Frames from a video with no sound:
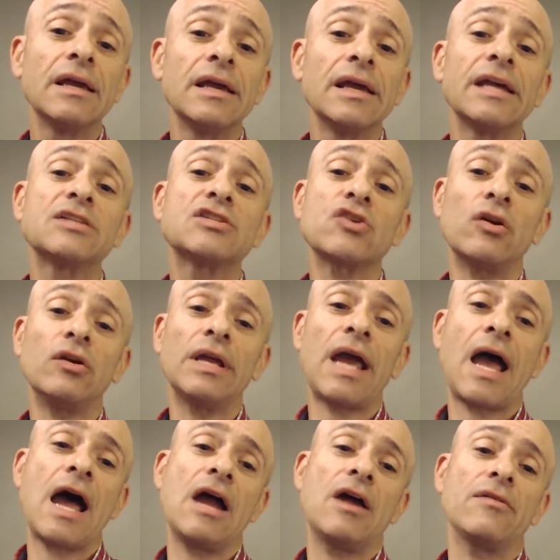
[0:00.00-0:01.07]
it's certainly
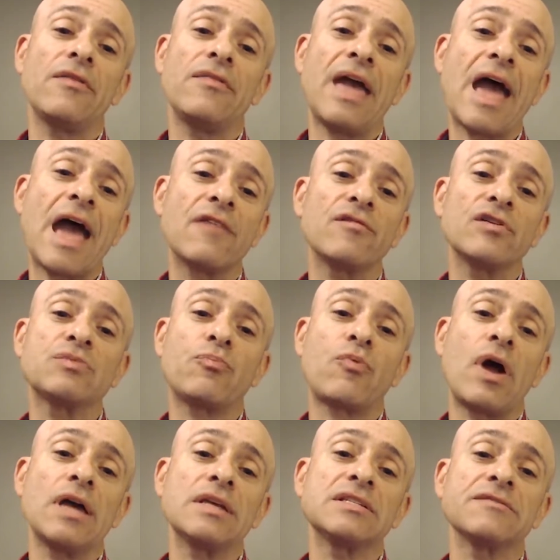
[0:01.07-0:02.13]
higher than the average
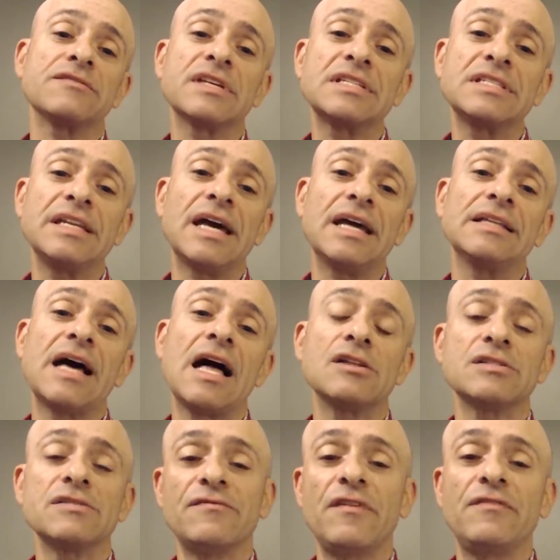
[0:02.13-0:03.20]
price of
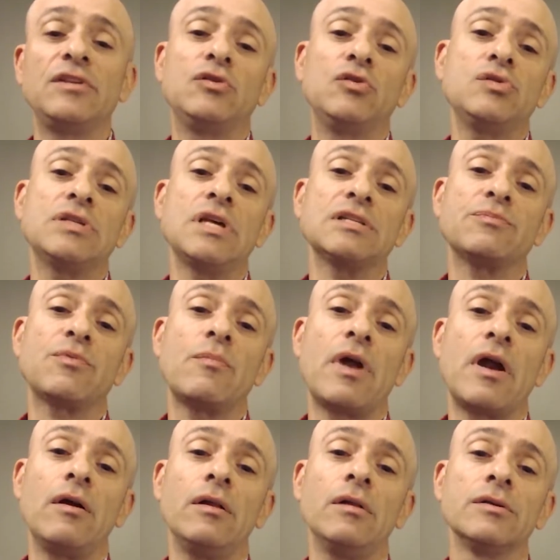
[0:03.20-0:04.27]
$69.52 per
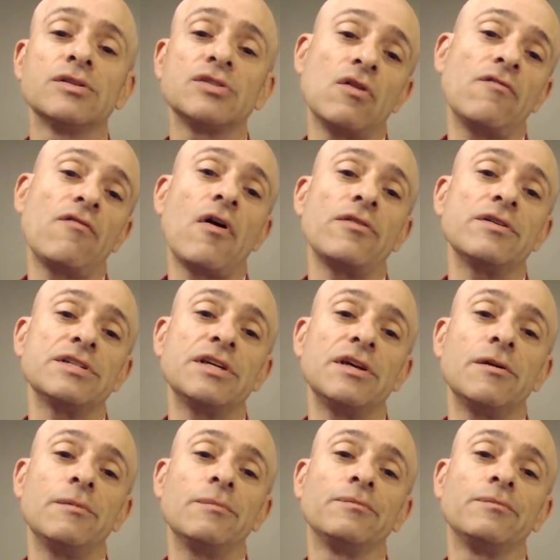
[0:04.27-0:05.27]
barrel so far this year.